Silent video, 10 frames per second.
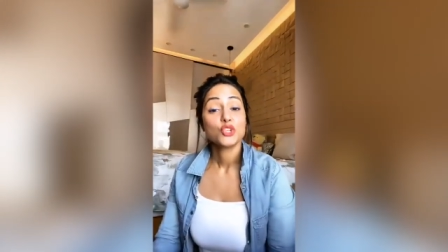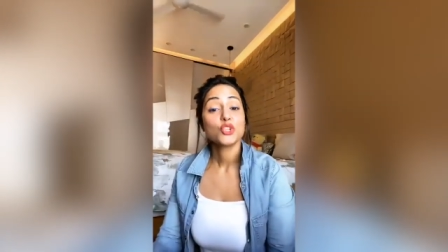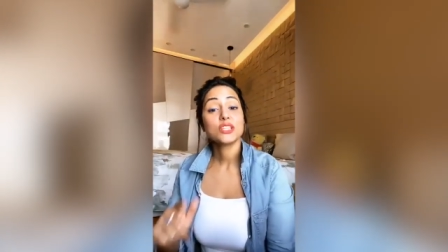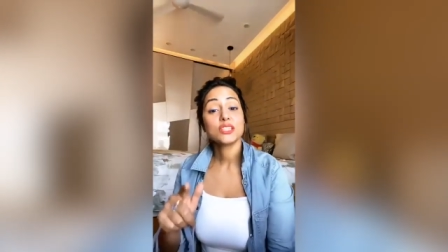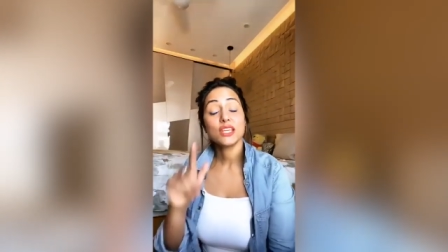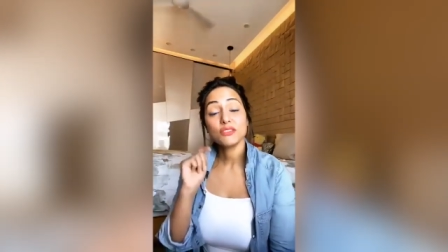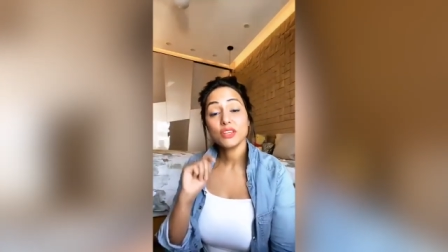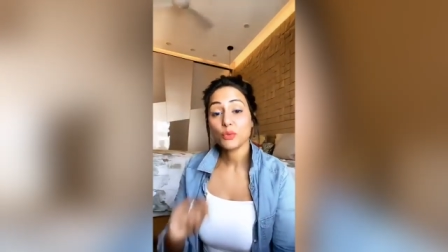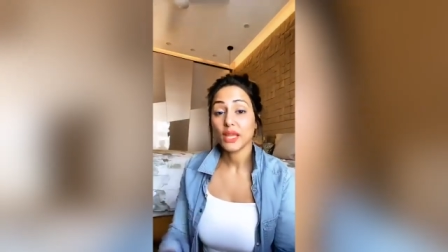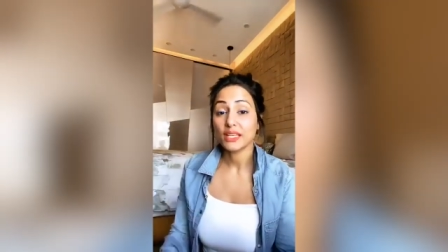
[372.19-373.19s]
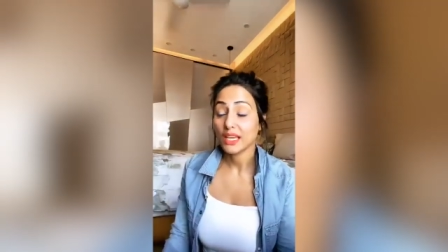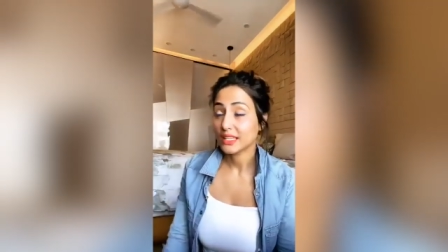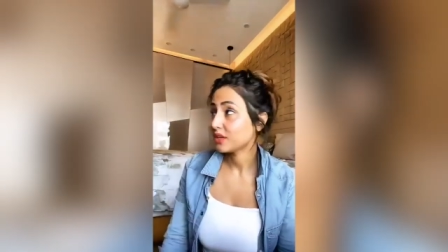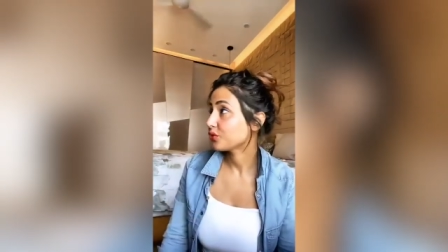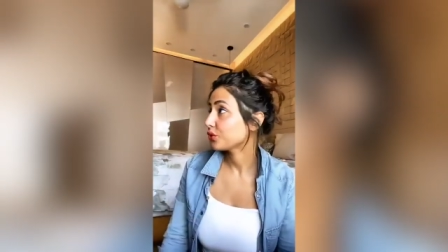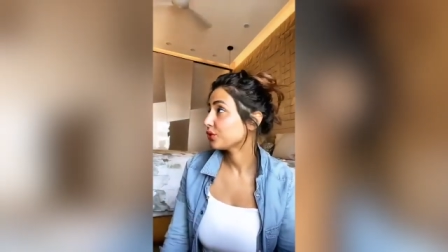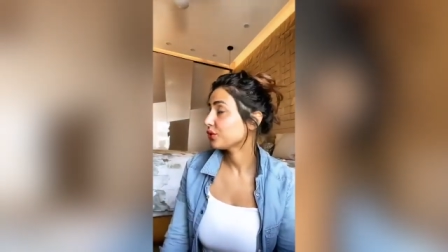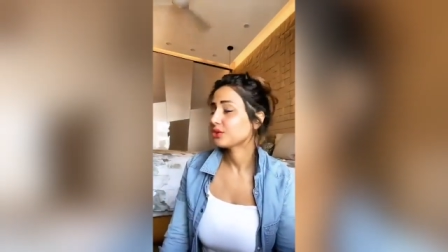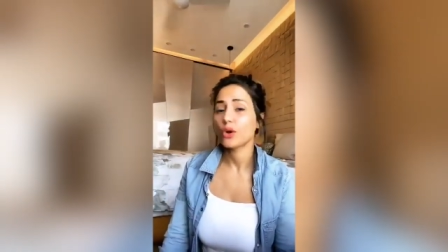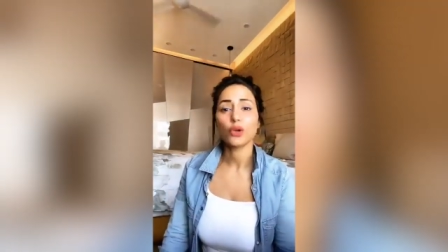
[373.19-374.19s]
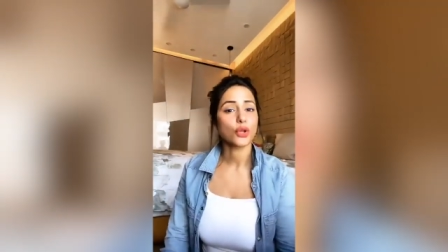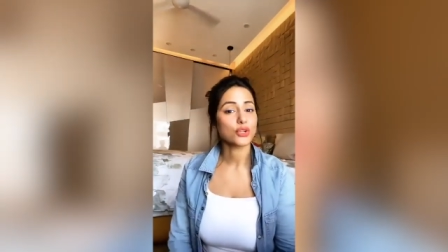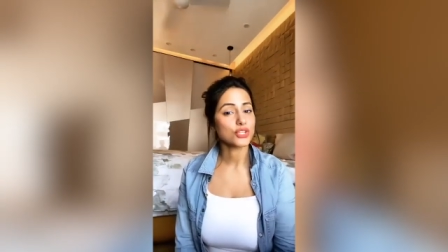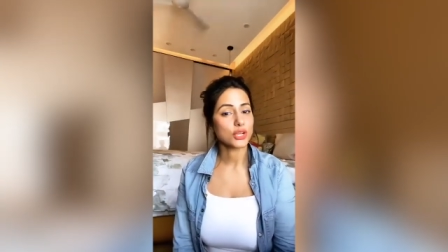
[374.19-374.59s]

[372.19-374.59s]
So the day we went, I think for the song launch,